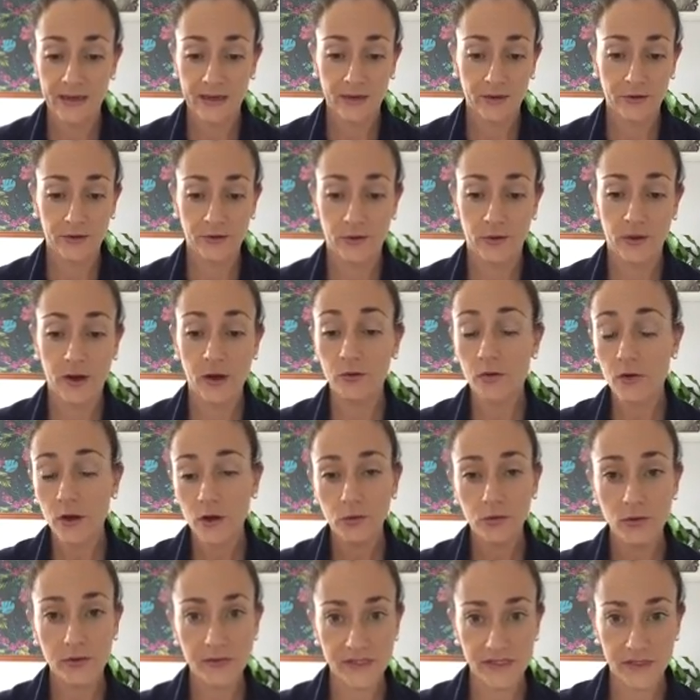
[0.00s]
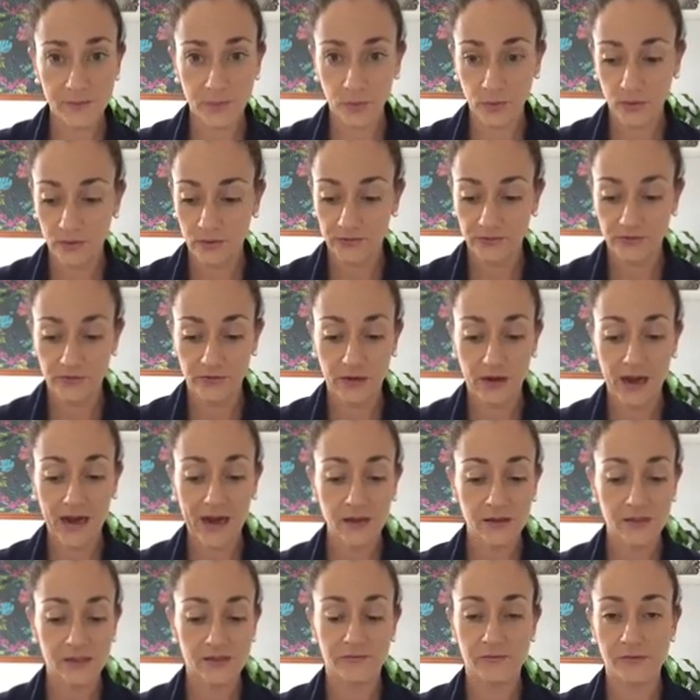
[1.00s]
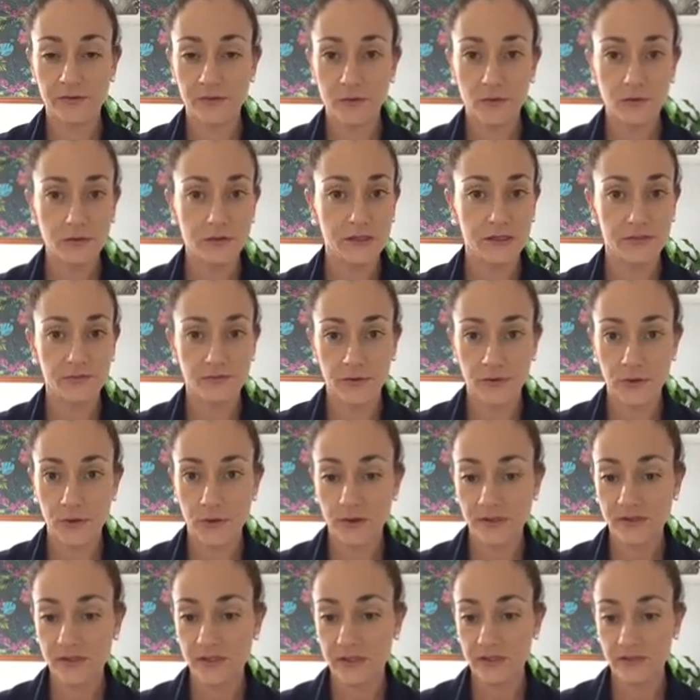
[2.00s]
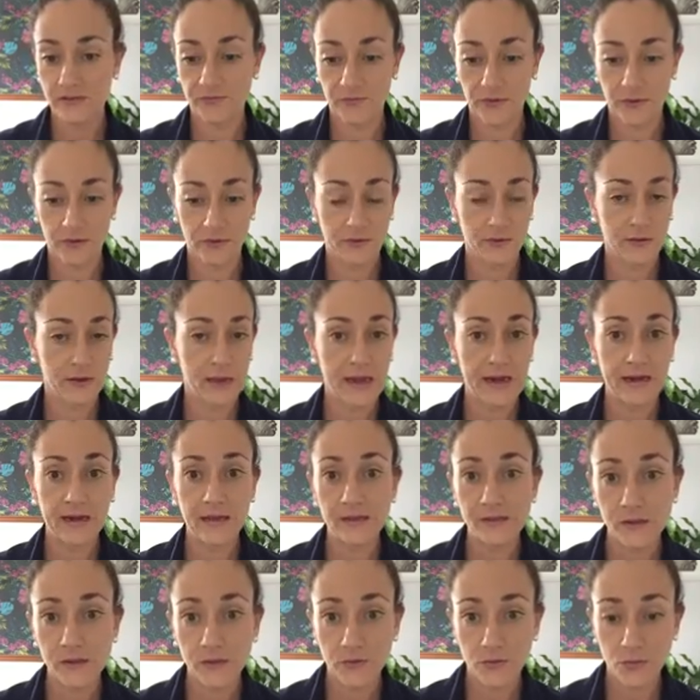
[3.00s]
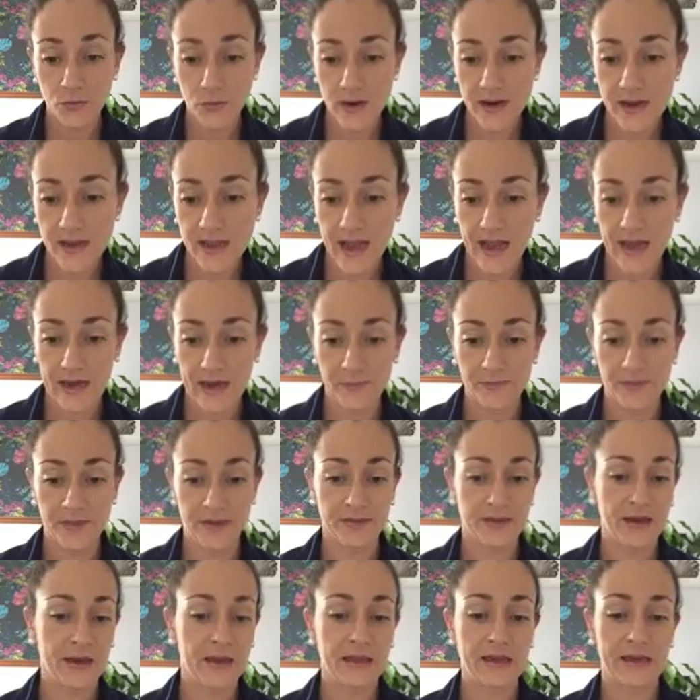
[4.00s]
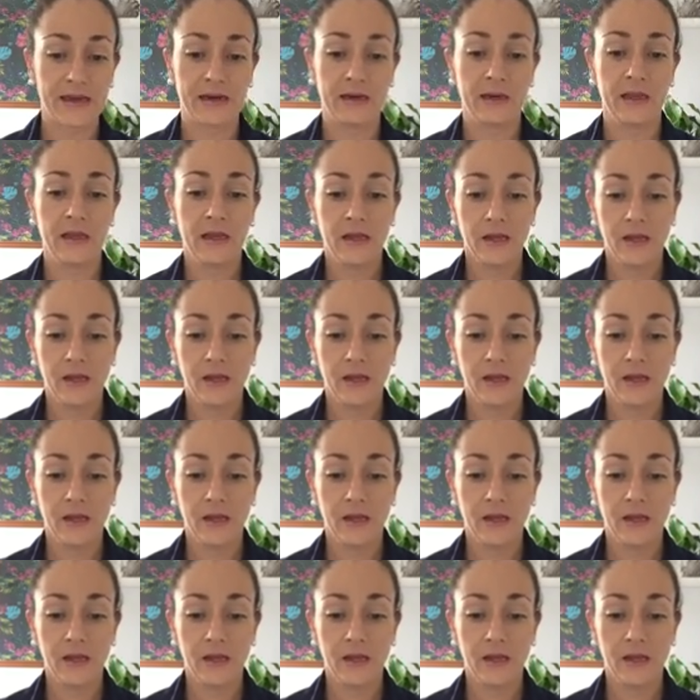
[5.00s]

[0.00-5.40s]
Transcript: you know, across the board for us, for doctors, for nurses, for any sort of rehab that they get,